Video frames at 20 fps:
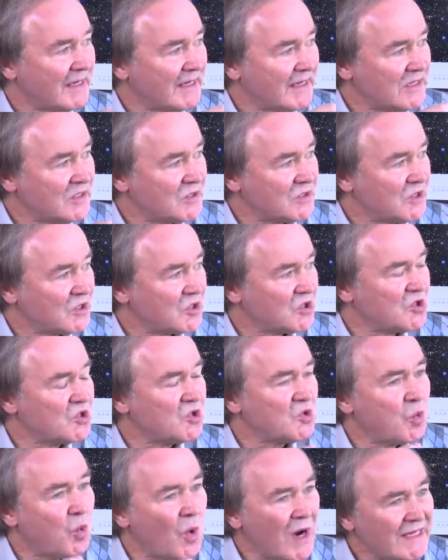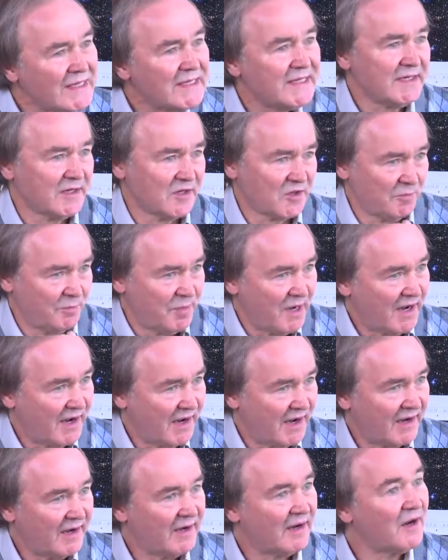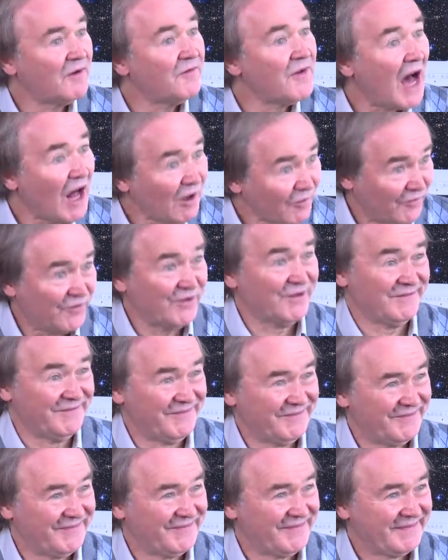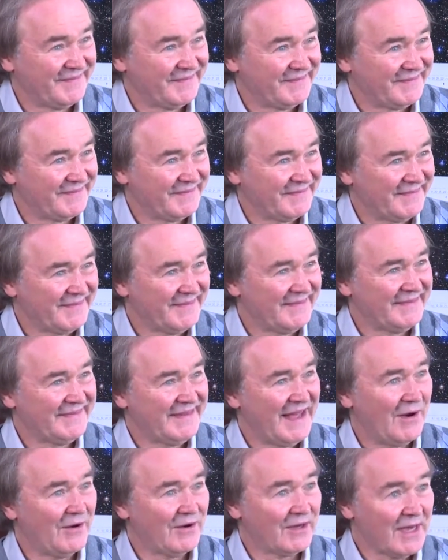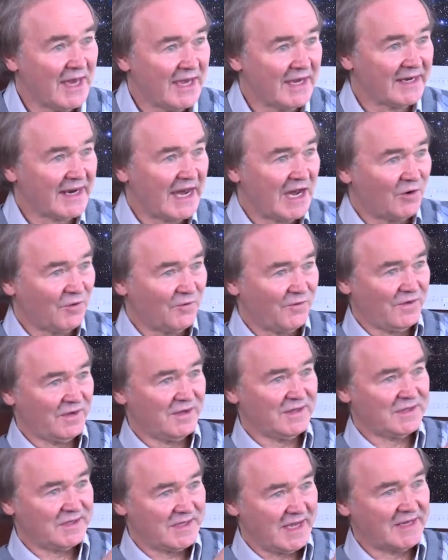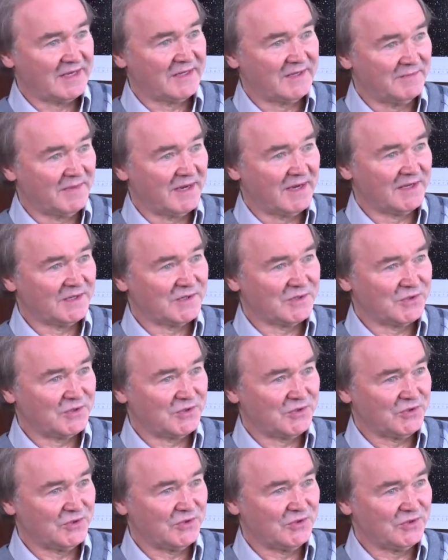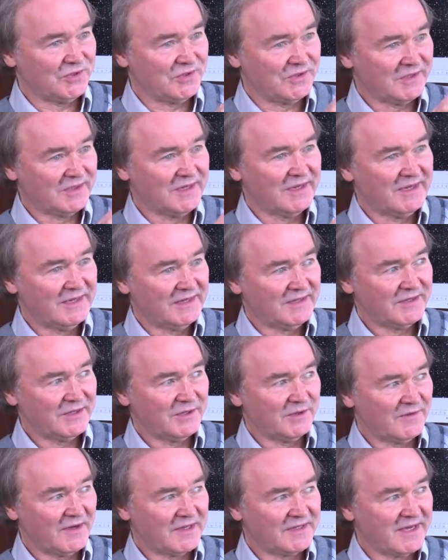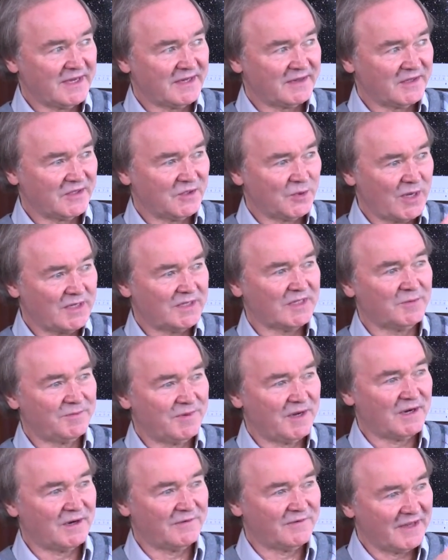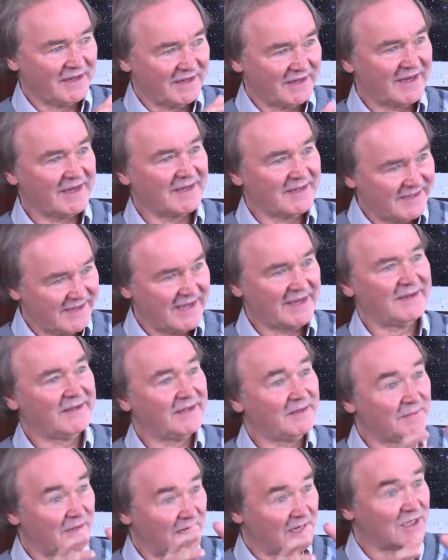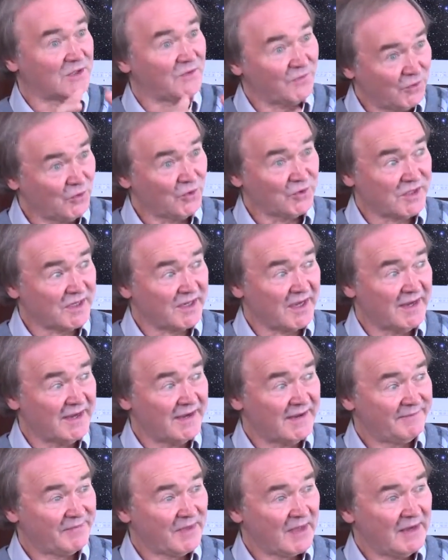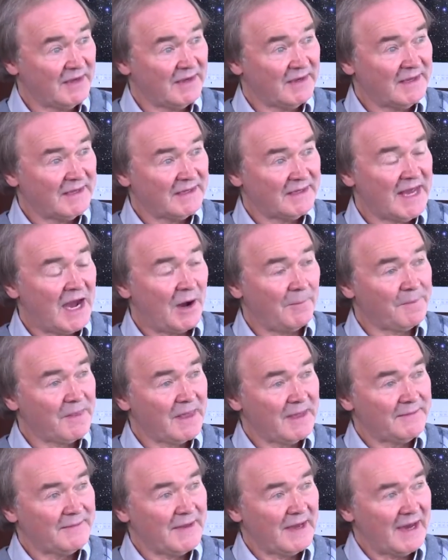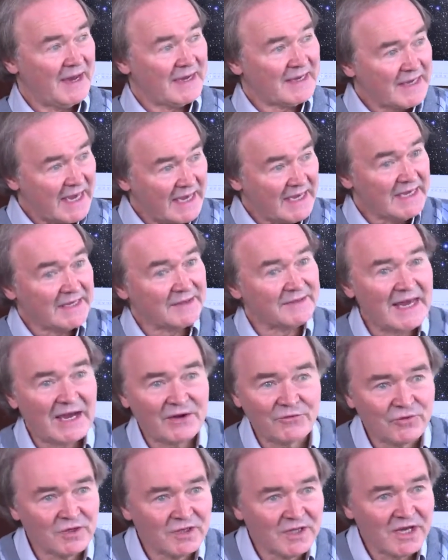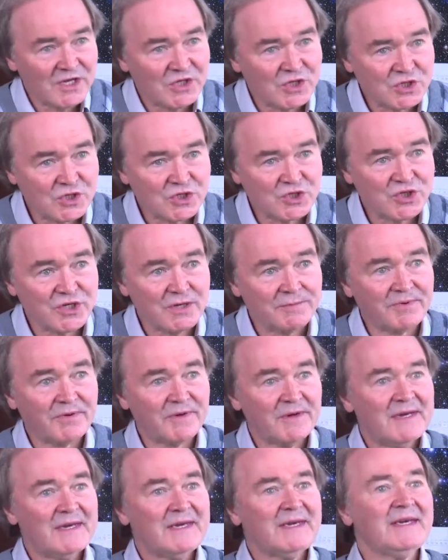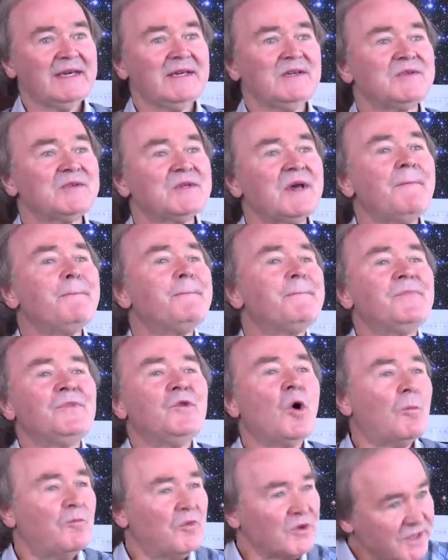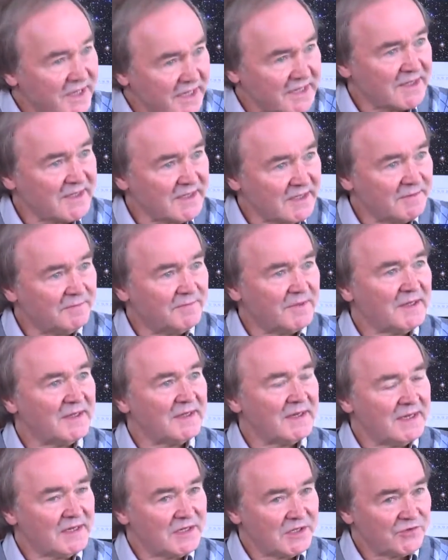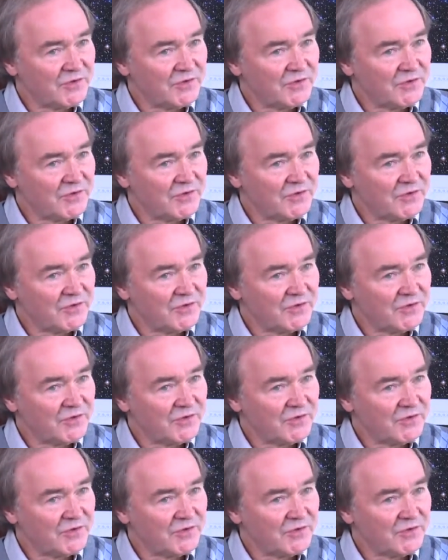is the 20th power of alpha. Now again, alpha is 10 to the minus 2 to the, so if I take the 20th power of alpha, I get 10 to the minus 40. Now, again, that relationship is not predicted, but it is